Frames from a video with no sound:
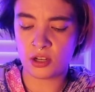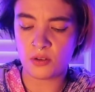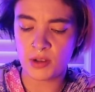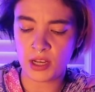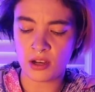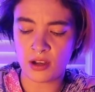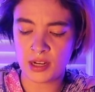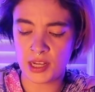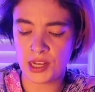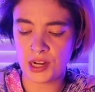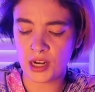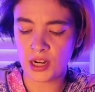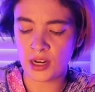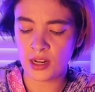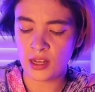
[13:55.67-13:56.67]
going on
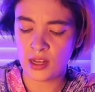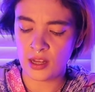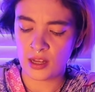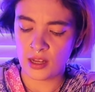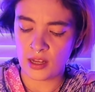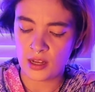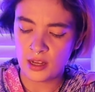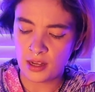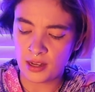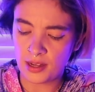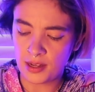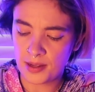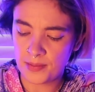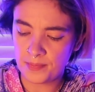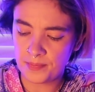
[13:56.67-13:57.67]
here.
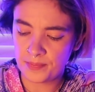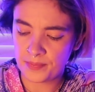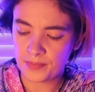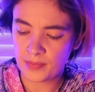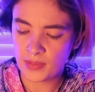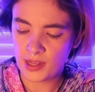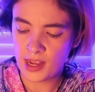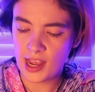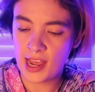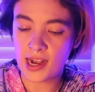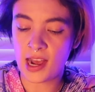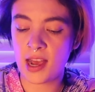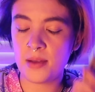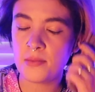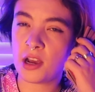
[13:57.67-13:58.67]
And
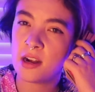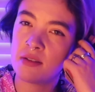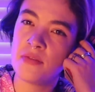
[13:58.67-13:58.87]
I'm not